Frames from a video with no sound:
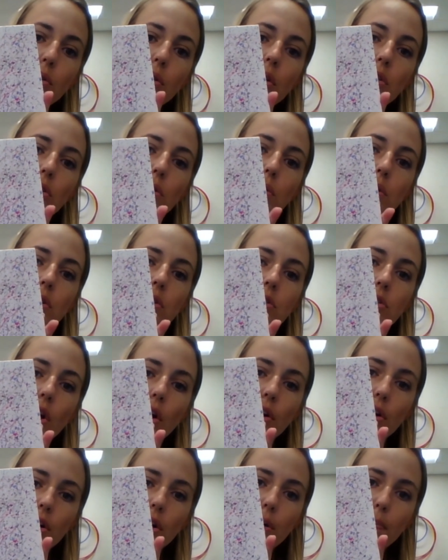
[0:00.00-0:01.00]
paints
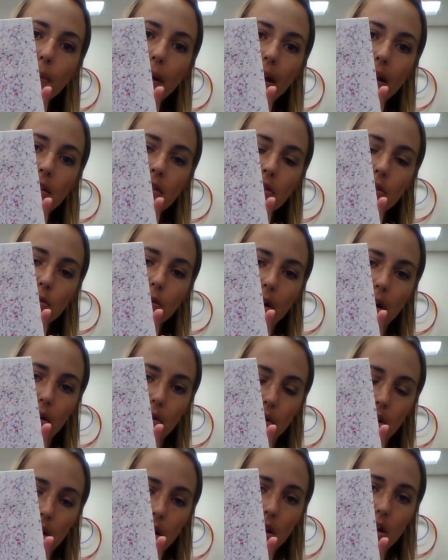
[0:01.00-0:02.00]
around it, or
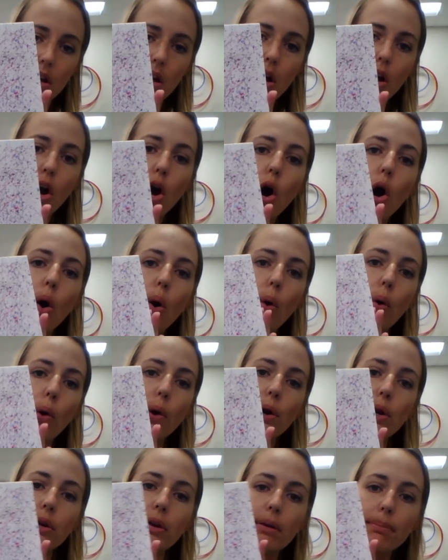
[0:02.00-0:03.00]
you can paint your
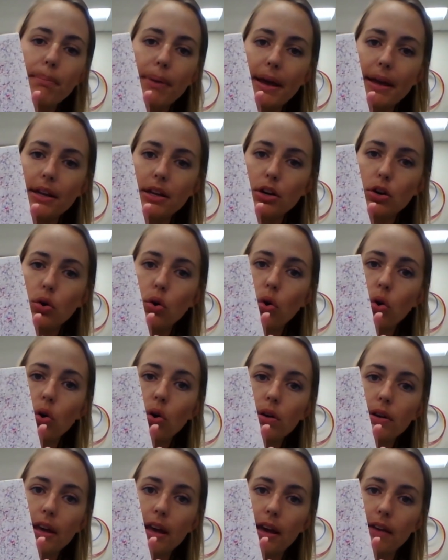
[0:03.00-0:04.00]
whole canvas
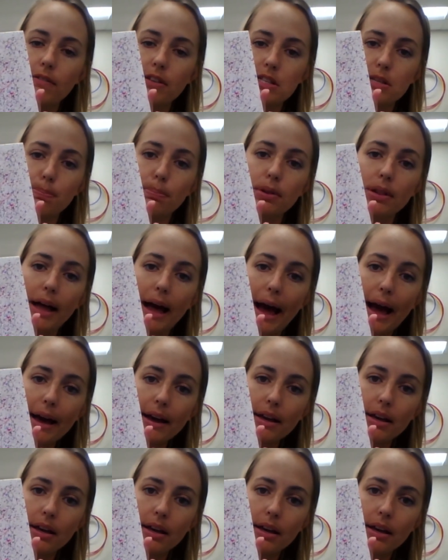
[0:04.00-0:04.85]
black before you do